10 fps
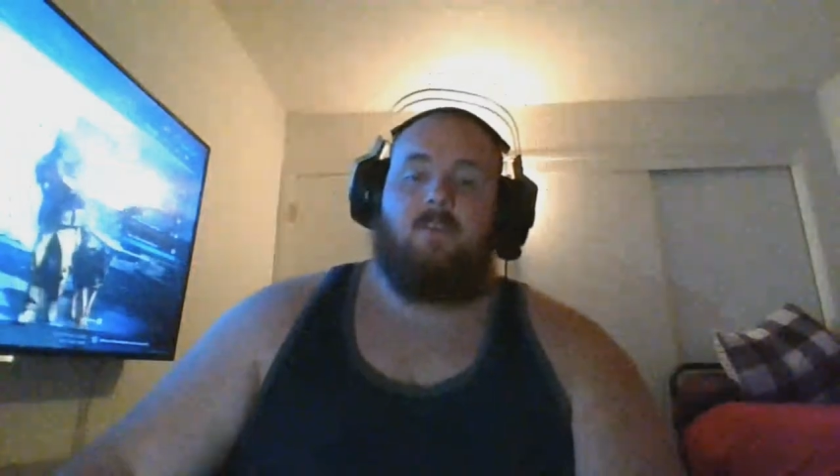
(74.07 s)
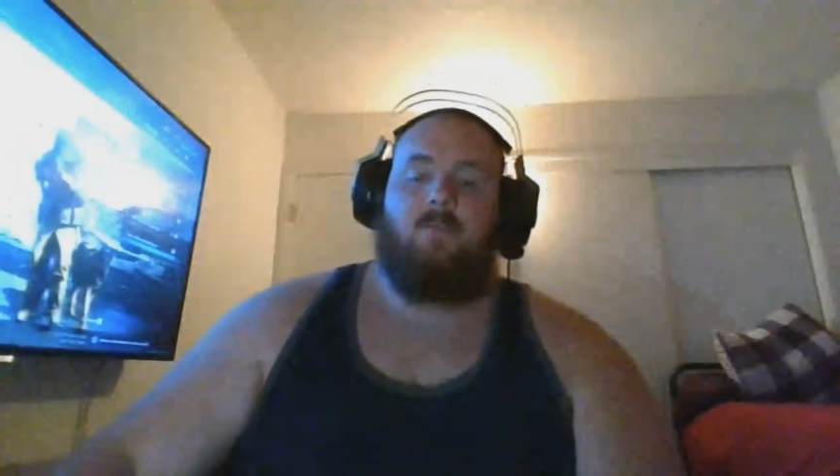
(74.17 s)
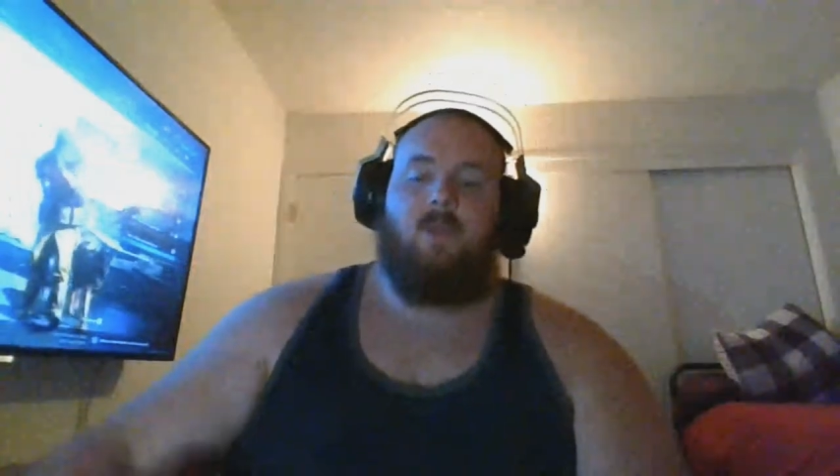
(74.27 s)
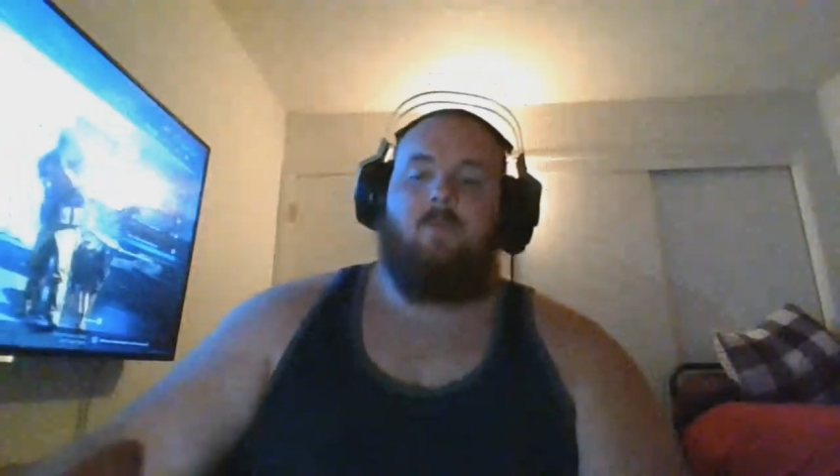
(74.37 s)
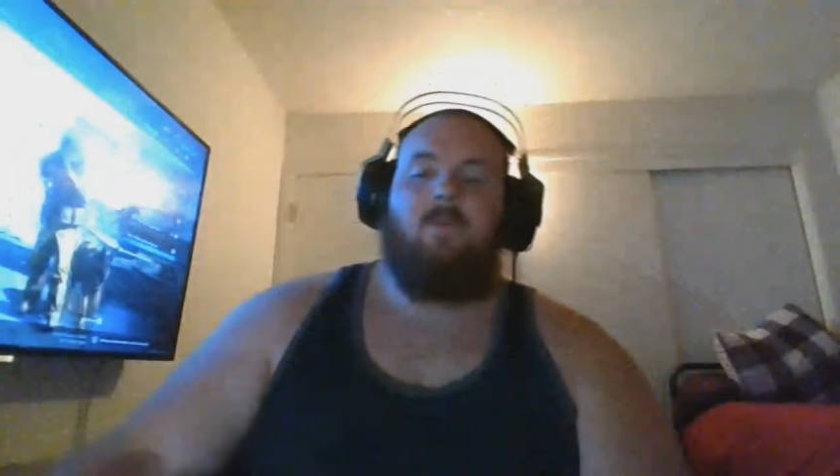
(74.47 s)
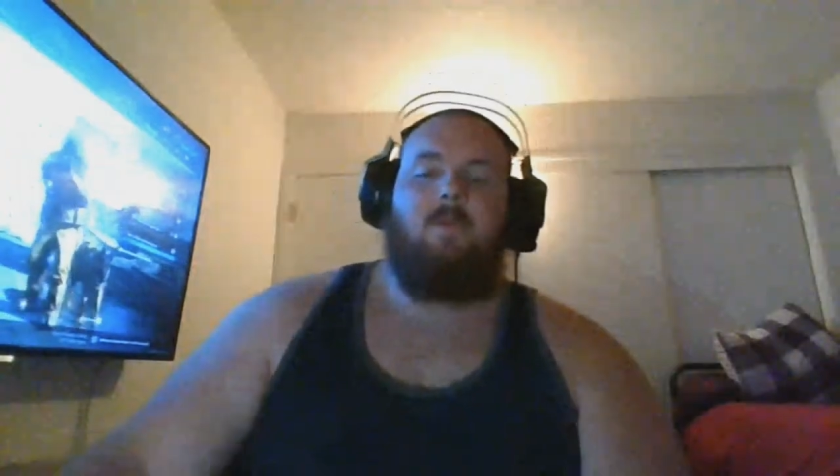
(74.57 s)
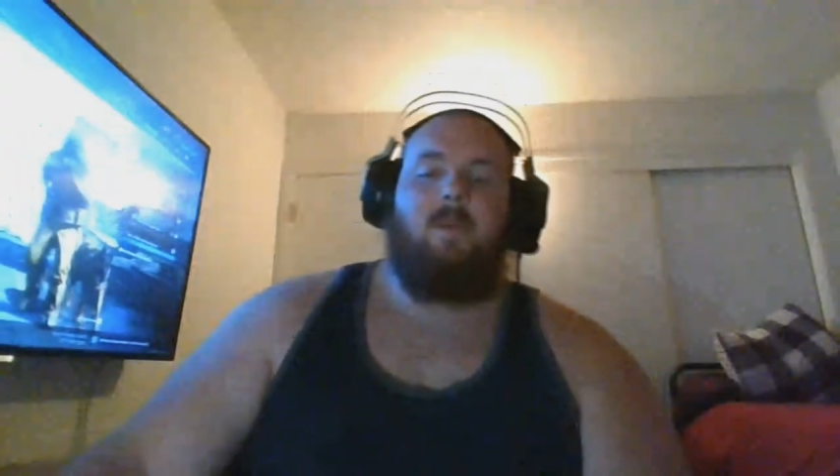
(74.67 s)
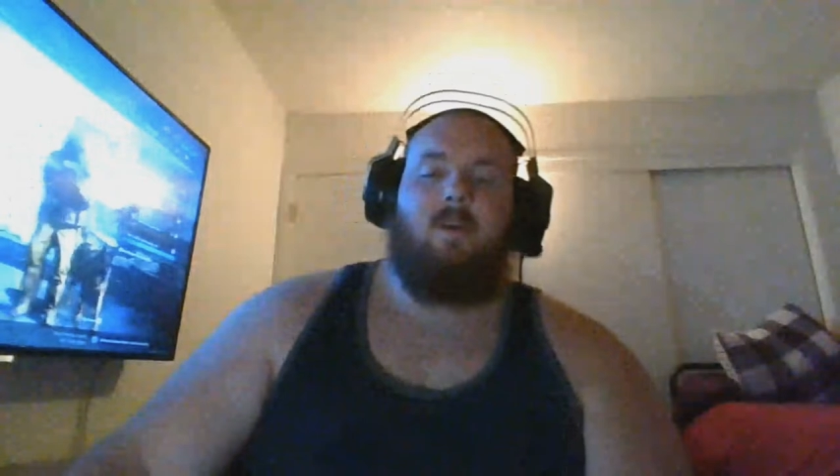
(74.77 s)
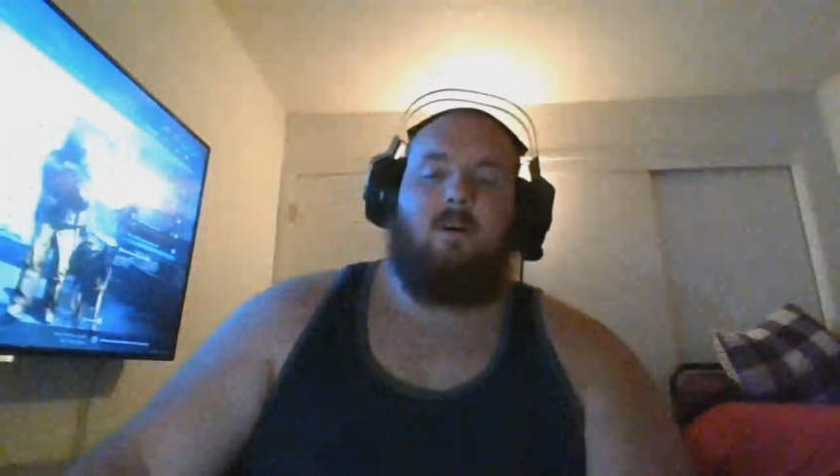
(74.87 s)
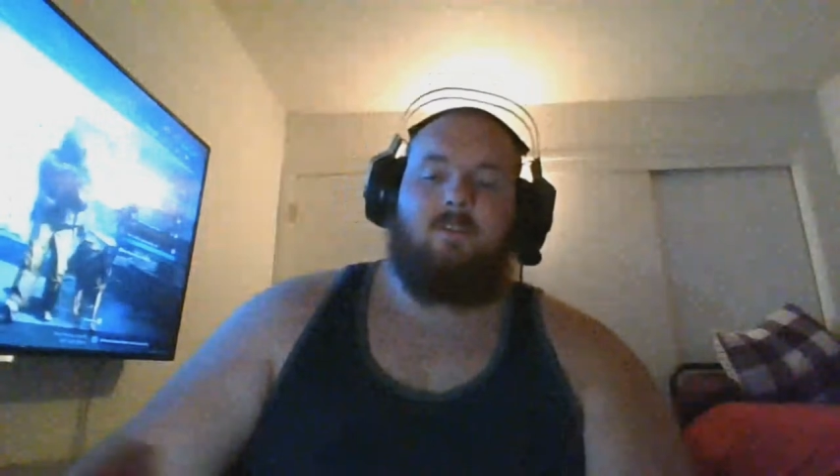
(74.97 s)
We will
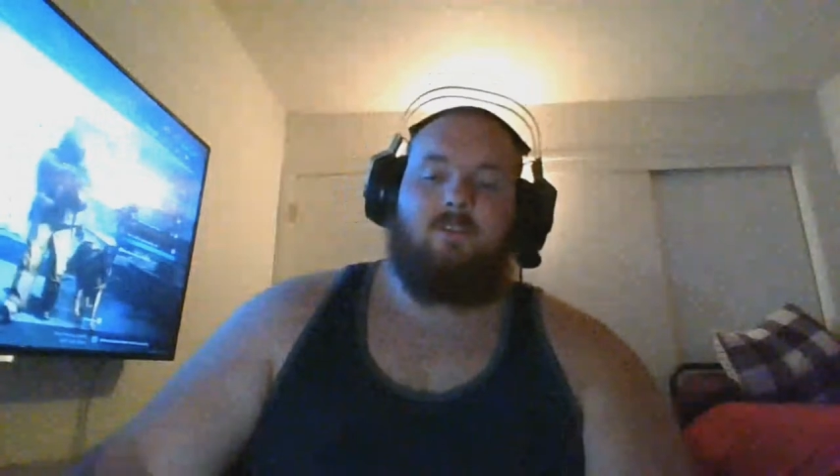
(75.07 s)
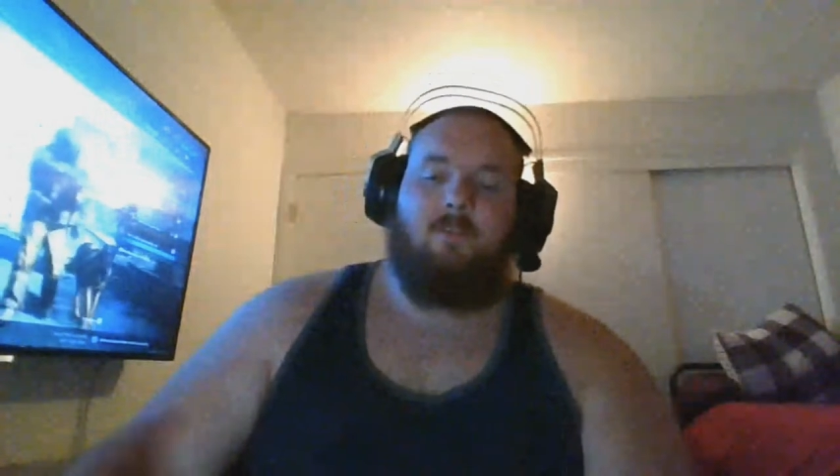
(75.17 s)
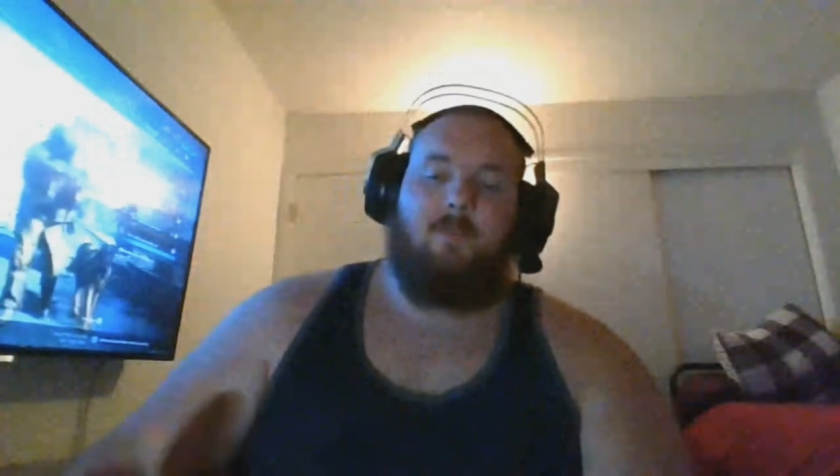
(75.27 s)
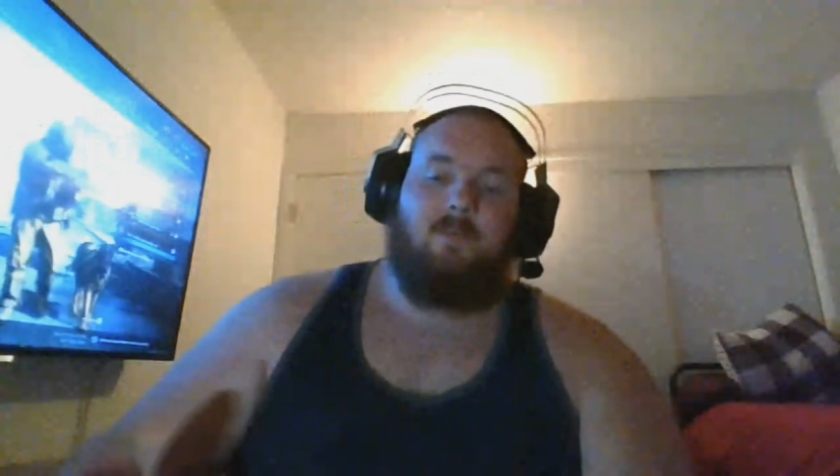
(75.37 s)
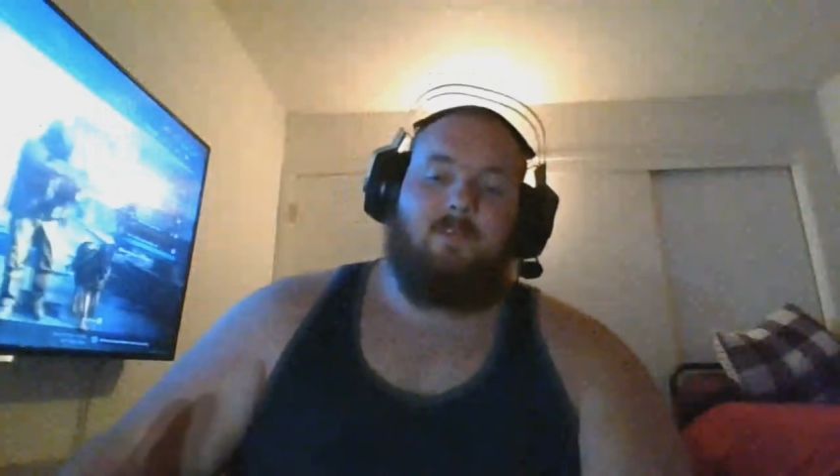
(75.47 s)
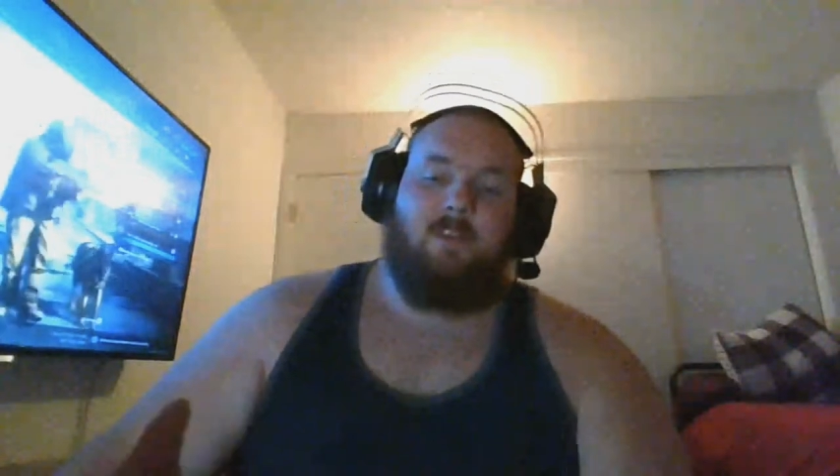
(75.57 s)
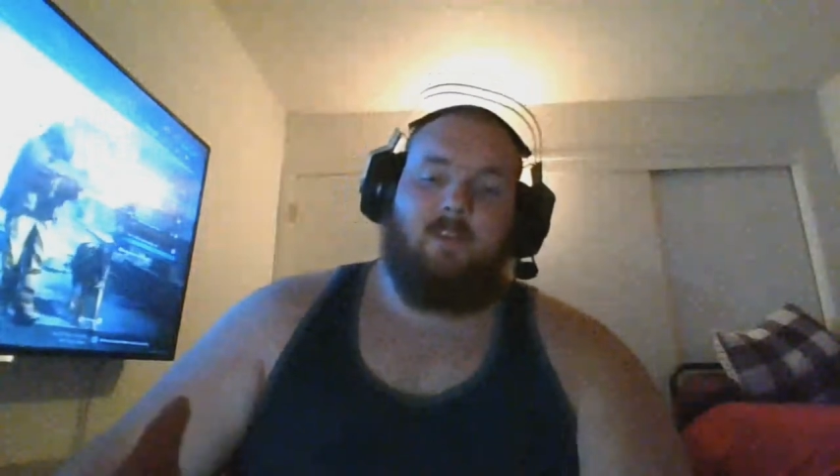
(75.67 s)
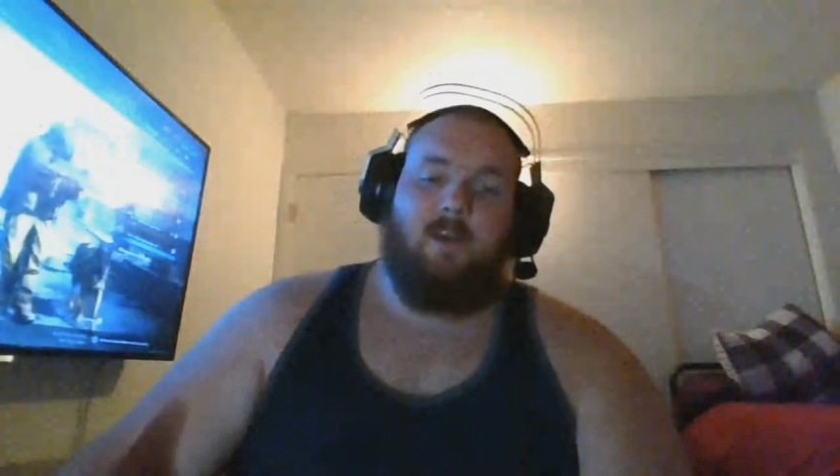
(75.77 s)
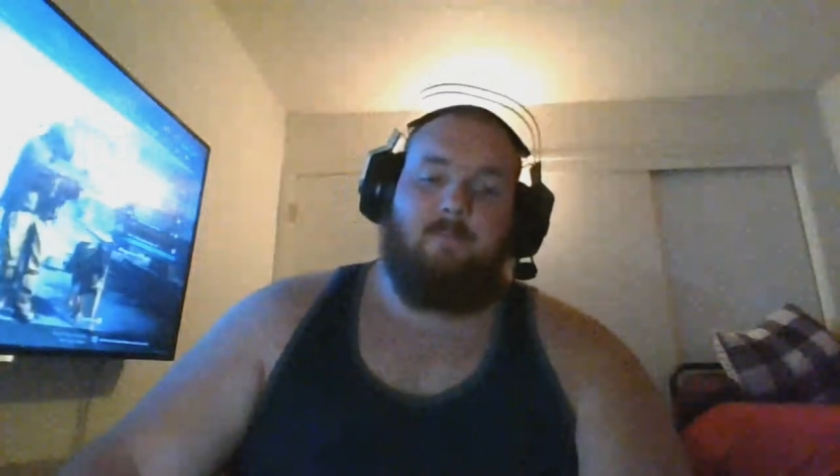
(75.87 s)
be also posting